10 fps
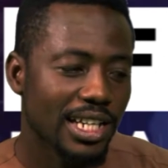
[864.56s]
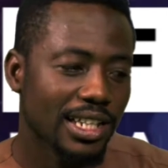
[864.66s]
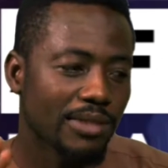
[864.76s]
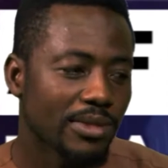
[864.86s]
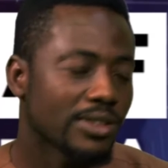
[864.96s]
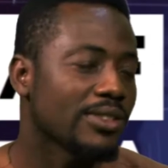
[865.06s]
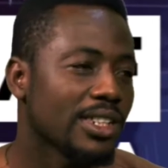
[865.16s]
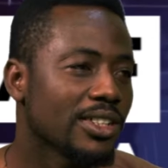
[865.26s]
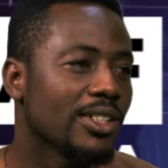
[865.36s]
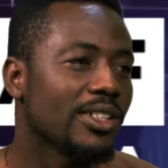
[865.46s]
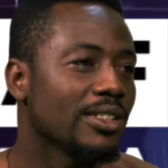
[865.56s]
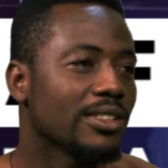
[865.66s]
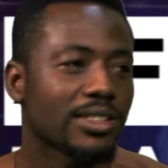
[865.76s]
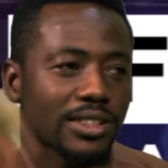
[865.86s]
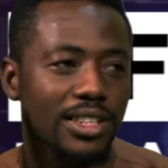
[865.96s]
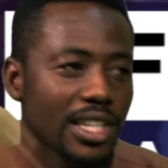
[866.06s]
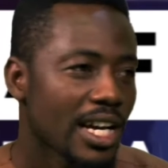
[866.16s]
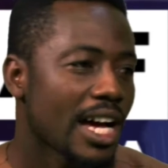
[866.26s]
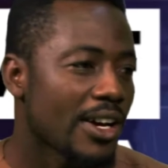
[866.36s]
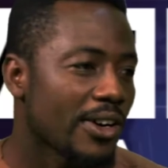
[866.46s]
I came into Lagos.
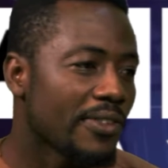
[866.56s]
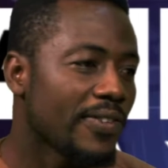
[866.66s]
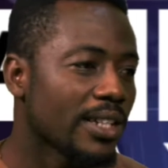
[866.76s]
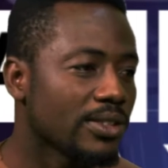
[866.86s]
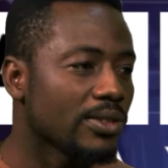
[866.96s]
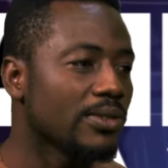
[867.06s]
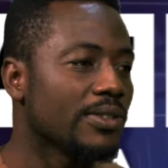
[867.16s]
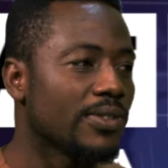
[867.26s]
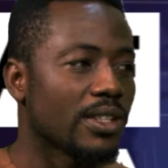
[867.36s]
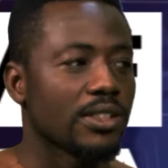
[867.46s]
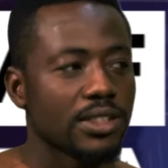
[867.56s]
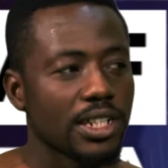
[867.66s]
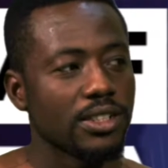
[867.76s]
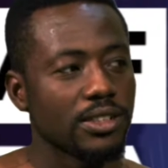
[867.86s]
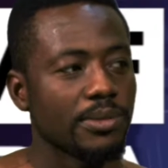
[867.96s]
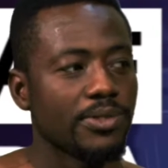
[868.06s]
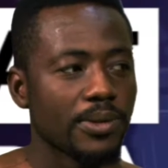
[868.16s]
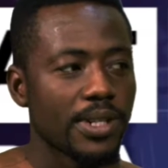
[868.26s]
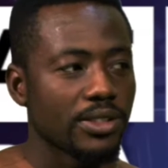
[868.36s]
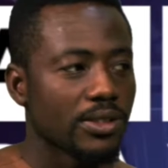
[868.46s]
I offered to do a volunteer job for
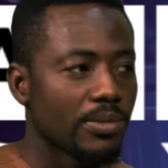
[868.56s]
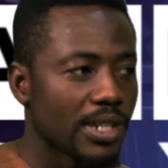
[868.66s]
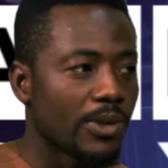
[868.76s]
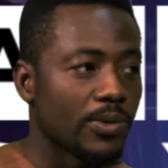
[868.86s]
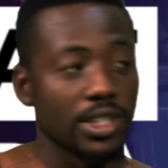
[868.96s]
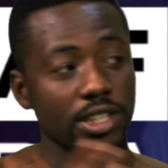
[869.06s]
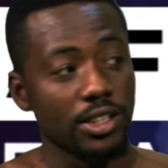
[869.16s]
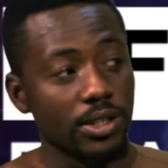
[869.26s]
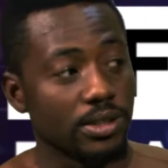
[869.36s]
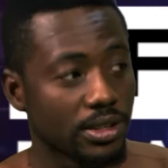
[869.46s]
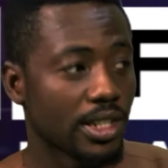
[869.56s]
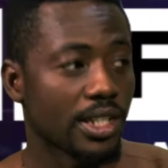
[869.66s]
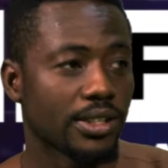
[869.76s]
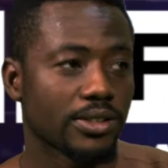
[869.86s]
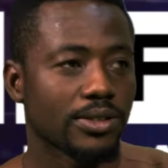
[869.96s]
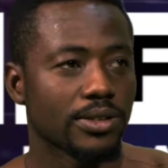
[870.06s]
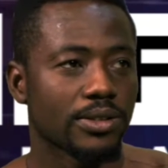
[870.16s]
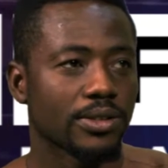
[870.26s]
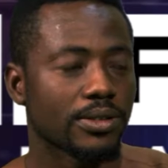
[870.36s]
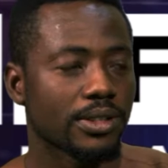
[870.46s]
Wazobia with Eagles then.
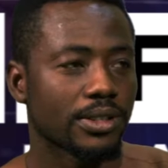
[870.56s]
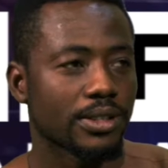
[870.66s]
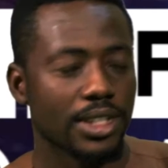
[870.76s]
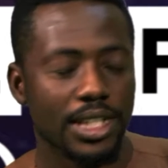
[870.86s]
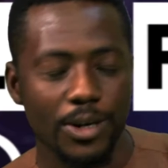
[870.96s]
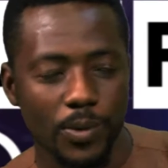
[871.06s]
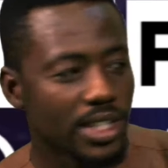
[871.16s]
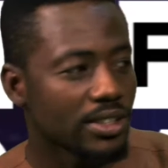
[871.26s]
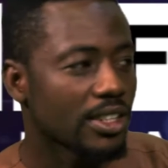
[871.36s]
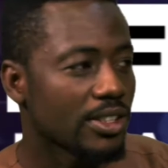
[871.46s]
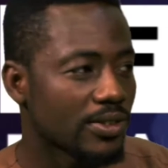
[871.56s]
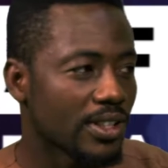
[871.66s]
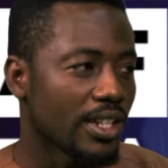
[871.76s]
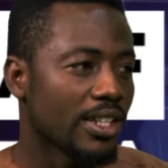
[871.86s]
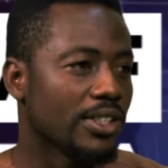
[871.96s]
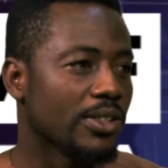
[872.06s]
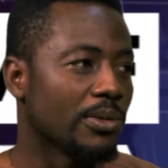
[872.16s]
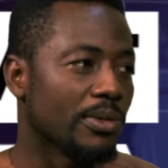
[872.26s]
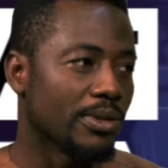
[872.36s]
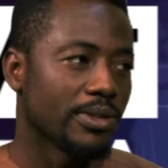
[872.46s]
So then I went straight to the
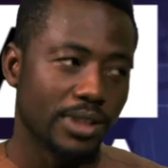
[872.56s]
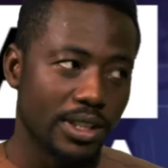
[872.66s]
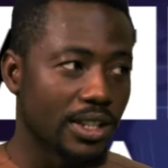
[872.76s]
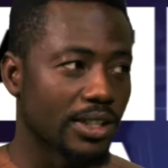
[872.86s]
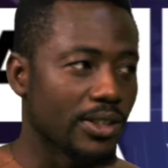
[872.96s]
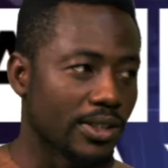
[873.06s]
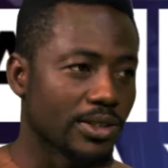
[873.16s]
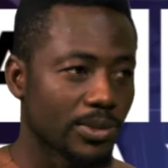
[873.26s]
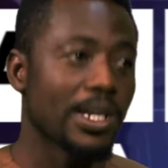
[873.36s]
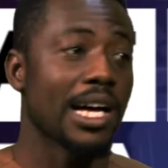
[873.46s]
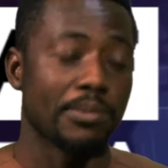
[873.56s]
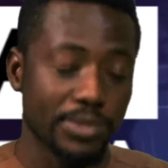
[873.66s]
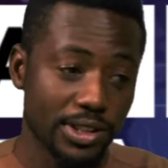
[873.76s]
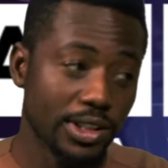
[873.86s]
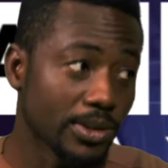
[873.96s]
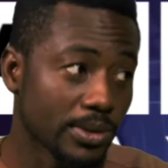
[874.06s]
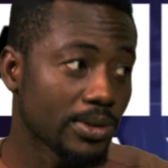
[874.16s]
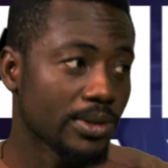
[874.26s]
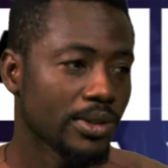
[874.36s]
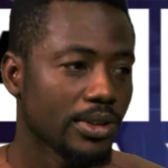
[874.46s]
radio in Lagos, where I'm still
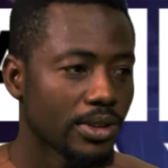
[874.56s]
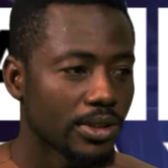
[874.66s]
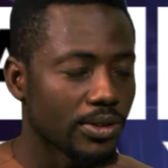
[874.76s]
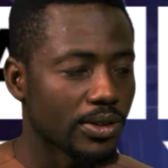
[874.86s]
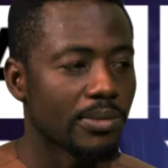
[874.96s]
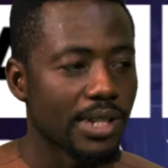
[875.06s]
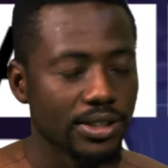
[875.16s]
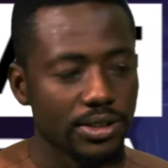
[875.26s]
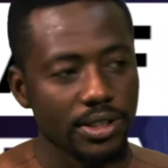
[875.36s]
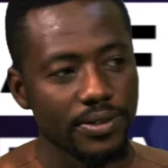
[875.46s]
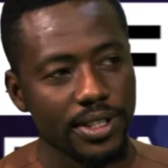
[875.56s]
doing my stuff